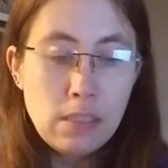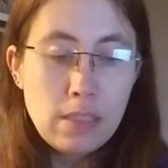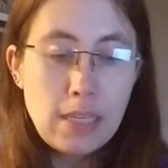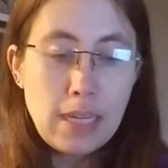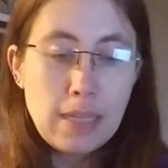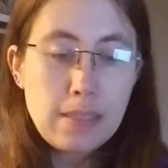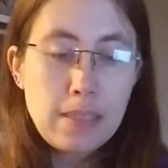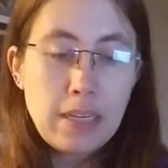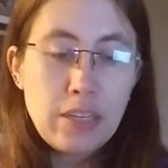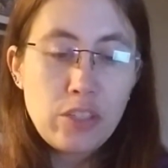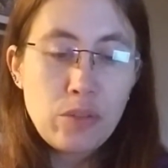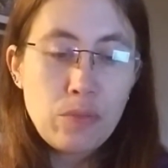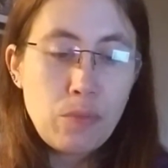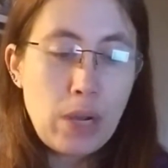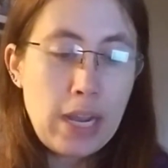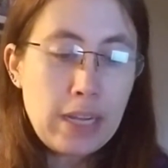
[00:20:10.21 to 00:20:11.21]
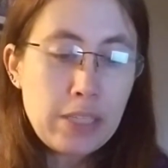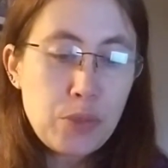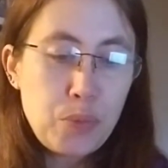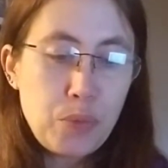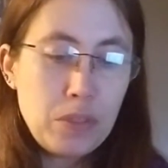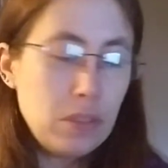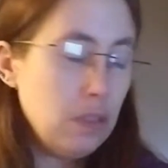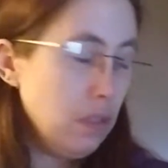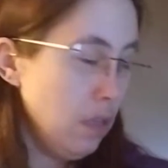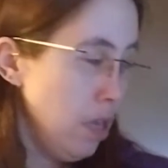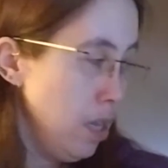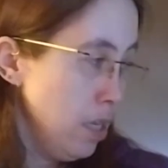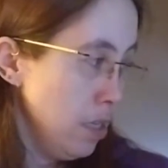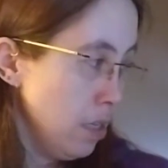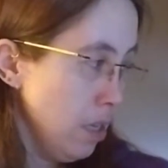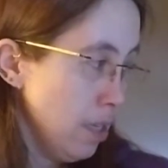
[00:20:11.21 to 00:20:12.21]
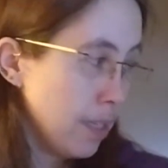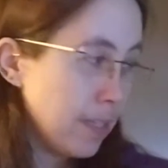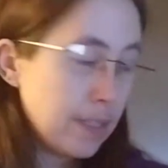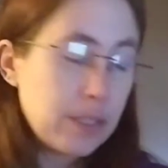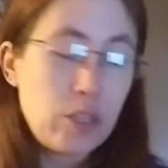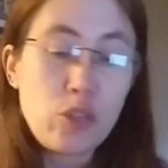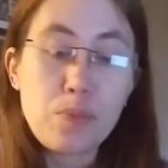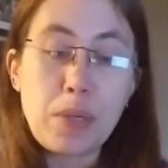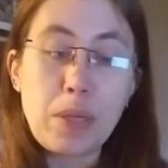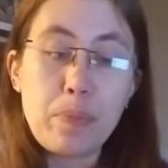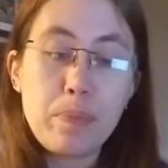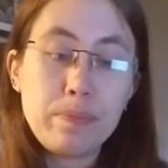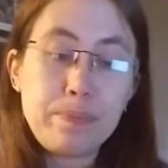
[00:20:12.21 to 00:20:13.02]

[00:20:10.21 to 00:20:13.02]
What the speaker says: Destination Wax, excuse me,